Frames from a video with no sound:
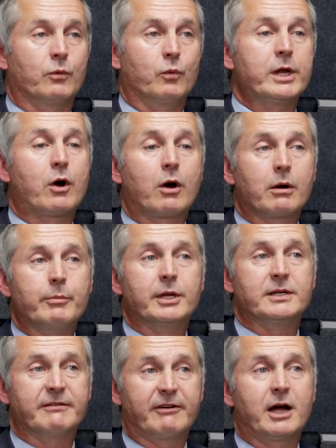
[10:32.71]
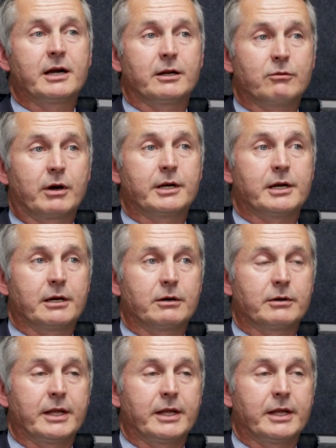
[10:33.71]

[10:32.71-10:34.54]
We are a bit divided right now,